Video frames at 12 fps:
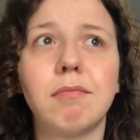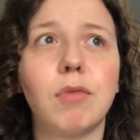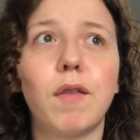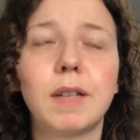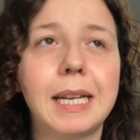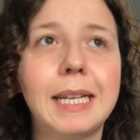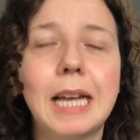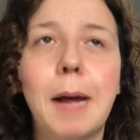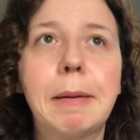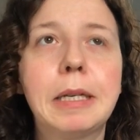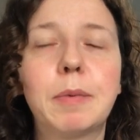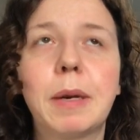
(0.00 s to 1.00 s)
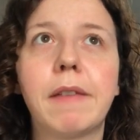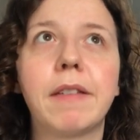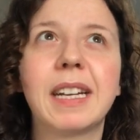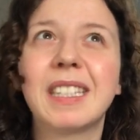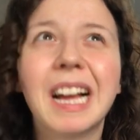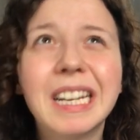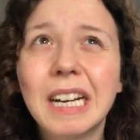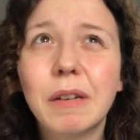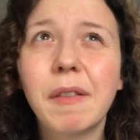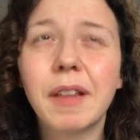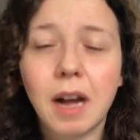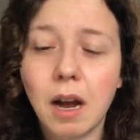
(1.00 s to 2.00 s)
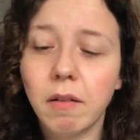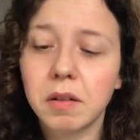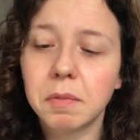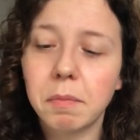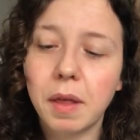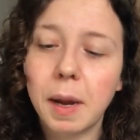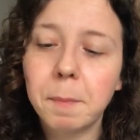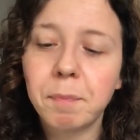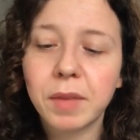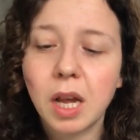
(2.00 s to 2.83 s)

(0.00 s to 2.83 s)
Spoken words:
Obviously it's happened when I've like sat down in the car or something.